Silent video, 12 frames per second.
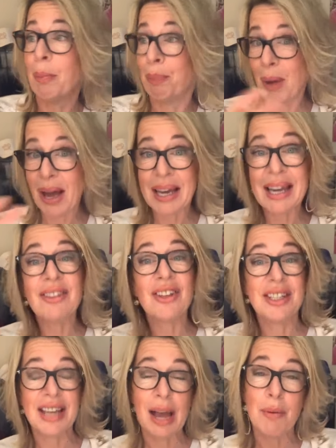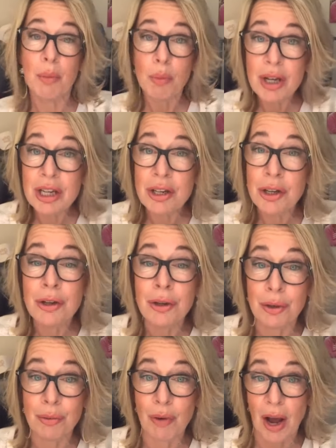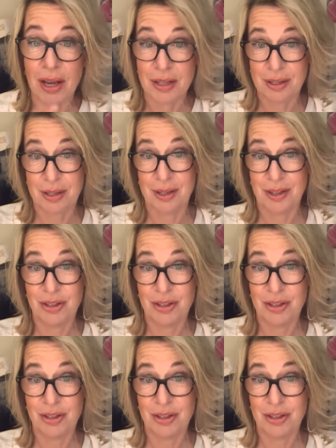But back in the day, when we knew, right,